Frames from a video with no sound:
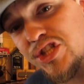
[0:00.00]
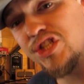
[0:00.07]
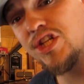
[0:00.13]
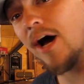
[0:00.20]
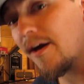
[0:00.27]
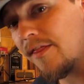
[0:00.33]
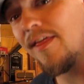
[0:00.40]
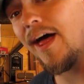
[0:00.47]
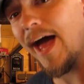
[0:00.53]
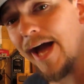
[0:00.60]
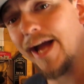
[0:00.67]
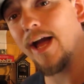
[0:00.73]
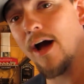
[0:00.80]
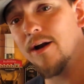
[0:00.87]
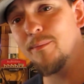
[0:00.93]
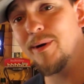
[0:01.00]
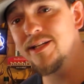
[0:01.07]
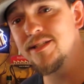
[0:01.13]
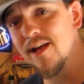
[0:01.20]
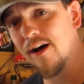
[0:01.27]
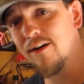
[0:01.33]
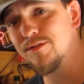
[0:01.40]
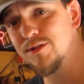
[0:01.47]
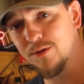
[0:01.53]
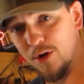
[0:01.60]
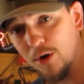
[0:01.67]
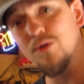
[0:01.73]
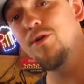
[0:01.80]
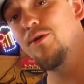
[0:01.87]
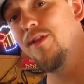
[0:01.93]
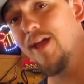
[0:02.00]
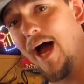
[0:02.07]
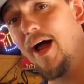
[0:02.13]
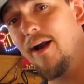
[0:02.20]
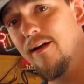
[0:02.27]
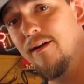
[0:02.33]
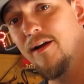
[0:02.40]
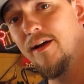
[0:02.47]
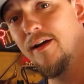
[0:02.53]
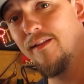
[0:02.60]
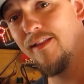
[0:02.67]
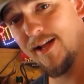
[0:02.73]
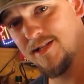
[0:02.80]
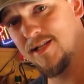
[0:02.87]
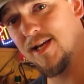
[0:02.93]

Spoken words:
stuck the heck out of myself, so don't do that. That's